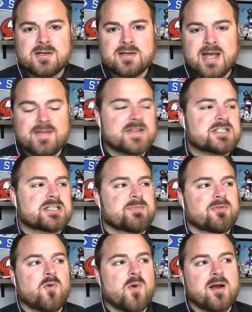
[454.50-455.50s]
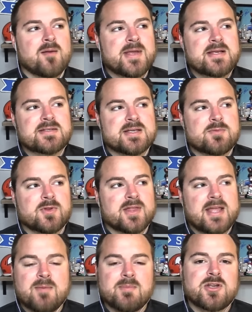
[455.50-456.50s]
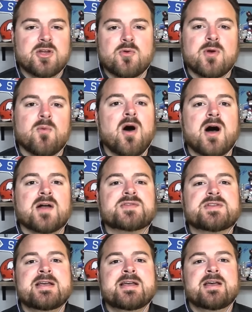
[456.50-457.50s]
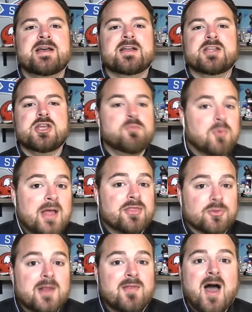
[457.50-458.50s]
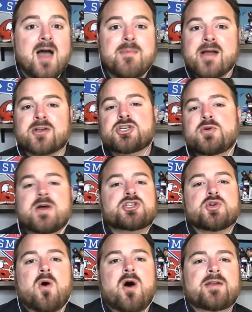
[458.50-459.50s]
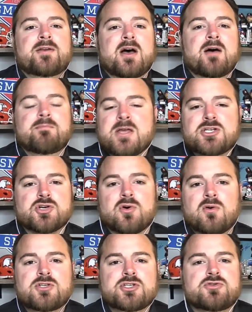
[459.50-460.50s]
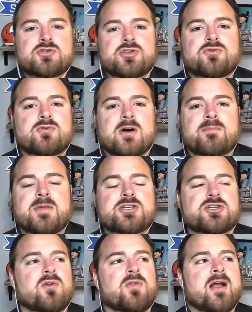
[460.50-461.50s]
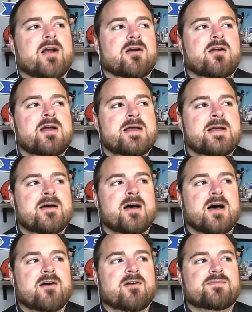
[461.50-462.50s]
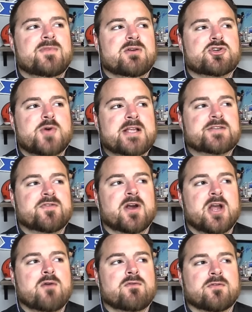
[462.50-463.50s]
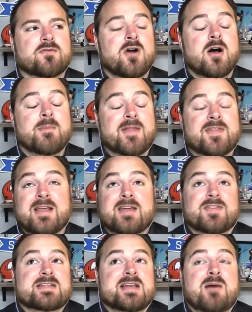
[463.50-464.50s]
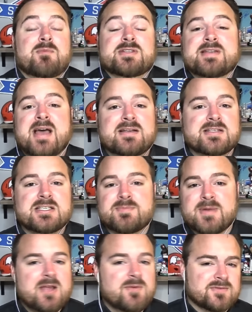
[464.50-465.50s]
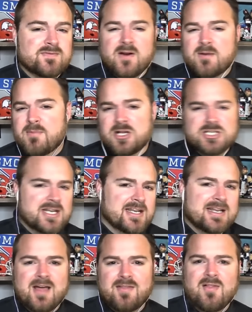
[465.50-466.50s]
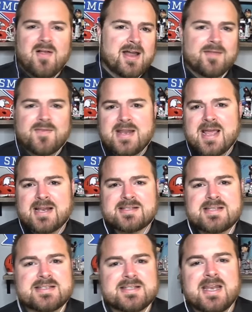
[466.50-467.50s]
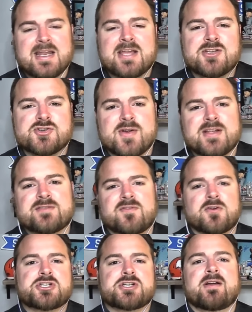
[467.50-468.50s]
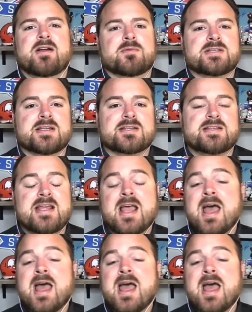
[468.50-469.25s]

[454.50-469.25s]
And this is before Aaron Beasley really came into who he was. You played three linebackers. You had Juwan uh, Mitchell, Juju uh, Mitchell there, uh, you know, transferring over from I think at the time was Texas, but he was very much in and out of the lineup. Then he had a season-ending injury his first year here with Tennessee.